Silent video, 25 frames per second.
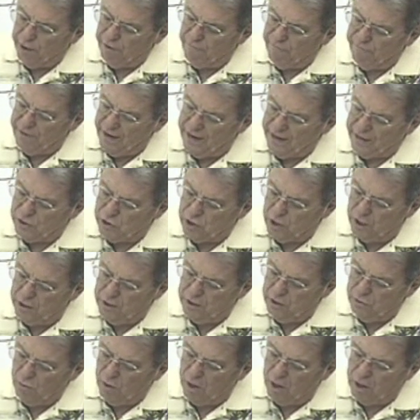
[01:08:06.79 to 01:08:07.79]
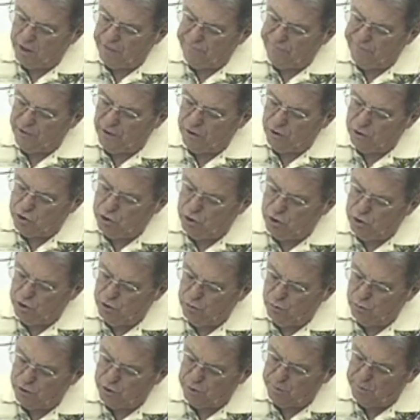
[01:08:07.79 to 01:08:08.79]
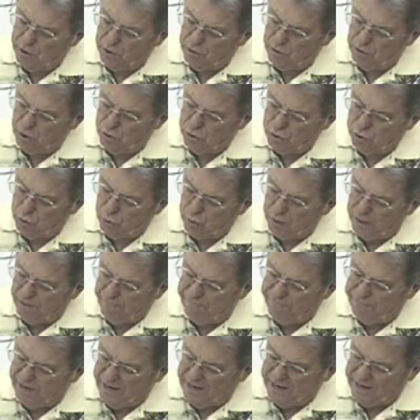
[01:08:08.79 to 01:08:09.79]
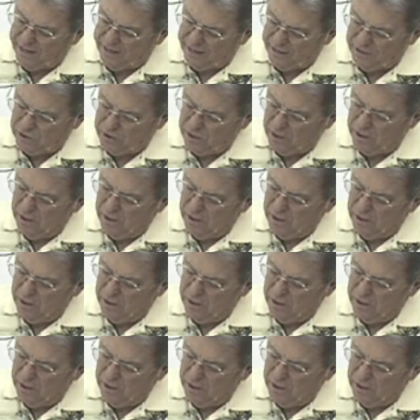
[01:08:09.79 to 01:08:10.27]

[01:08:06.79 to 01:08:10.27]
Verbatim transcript: In fact, John D. Rockefeller, Jr. was among those who helped finance